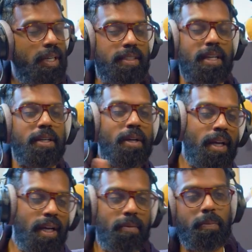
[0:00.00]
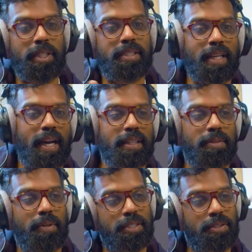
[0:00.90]
And so when we sat in
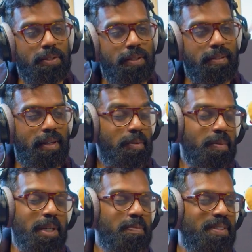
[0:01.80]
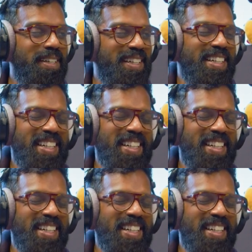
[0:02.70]
the restaurant, I mean, people